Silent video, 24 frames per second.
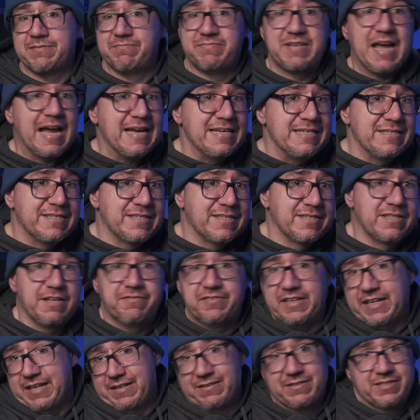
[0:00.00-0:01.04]
dice,
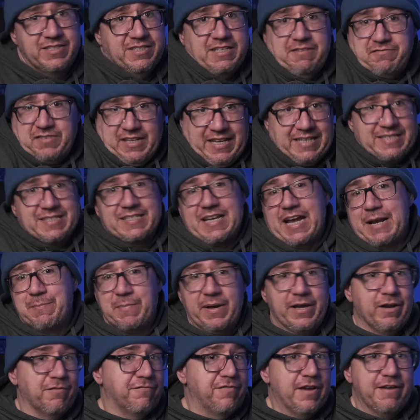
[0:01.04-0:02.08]
stuff to get signed by
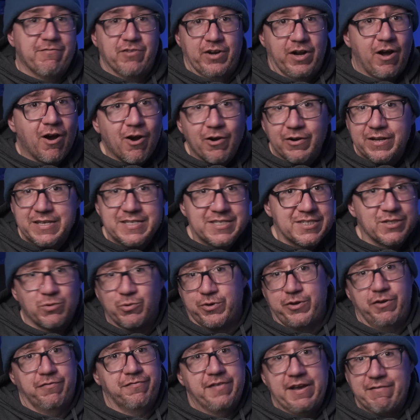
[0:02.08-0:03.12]
your favorite artists or
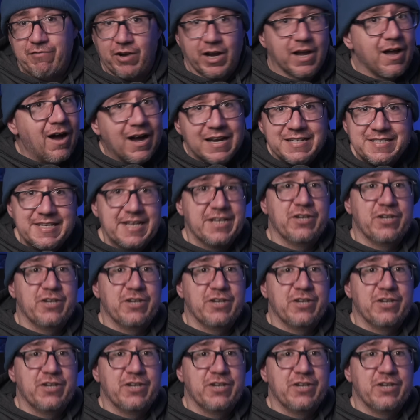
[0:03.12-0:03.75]
your favorite content